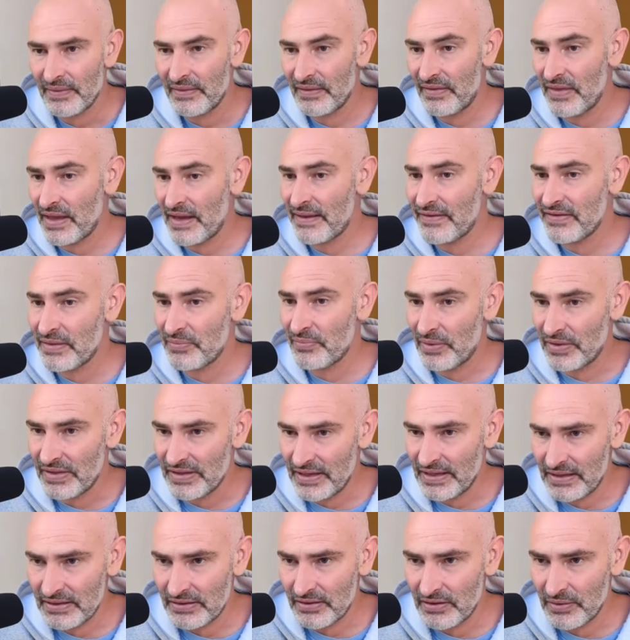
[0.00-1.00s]
So after rook
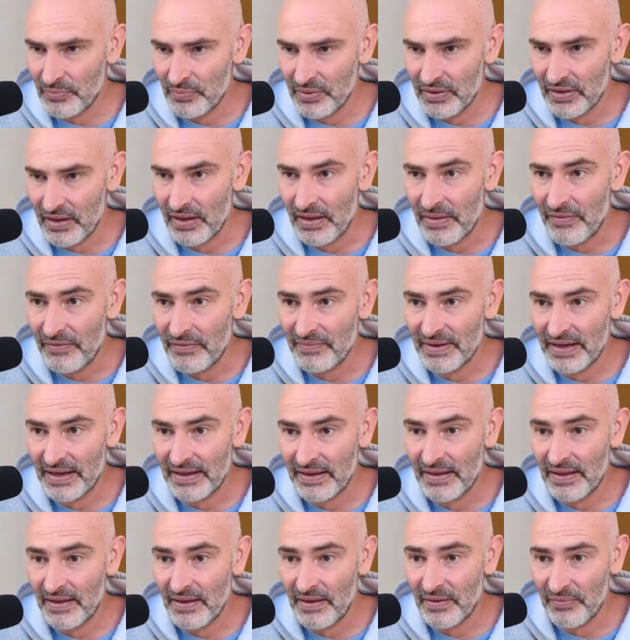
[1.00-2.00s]
d3, we're not
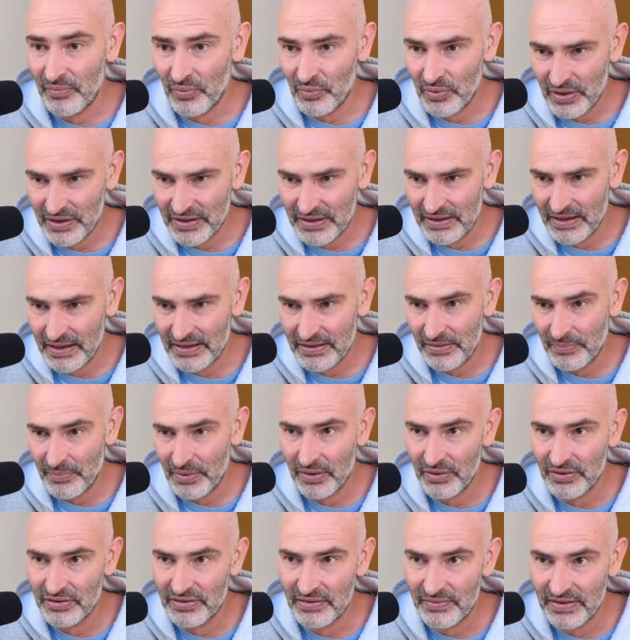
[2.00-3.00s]
afraid of queen takes
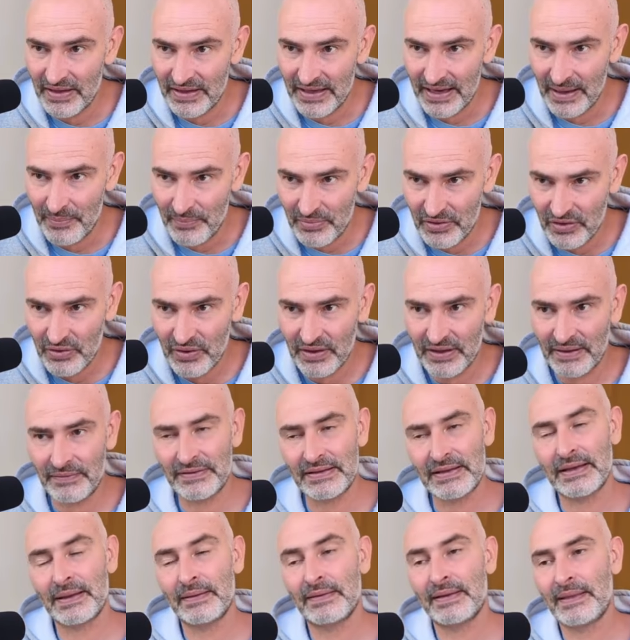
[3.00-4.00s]
because of the capture on
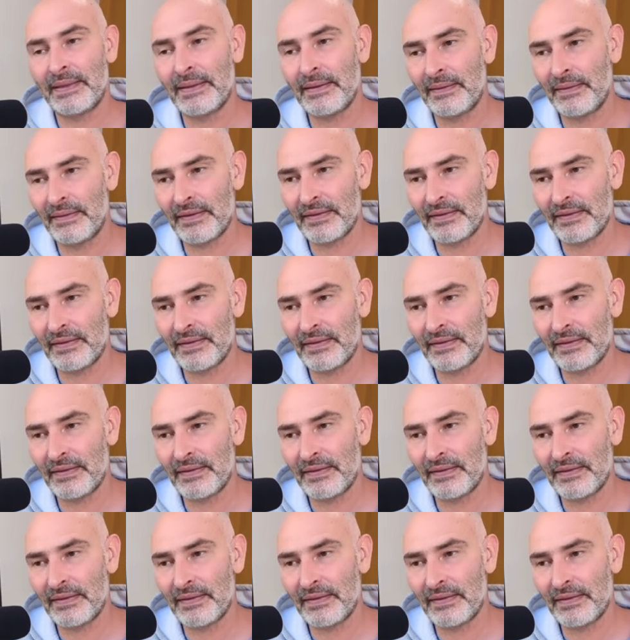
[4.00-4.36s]
f7.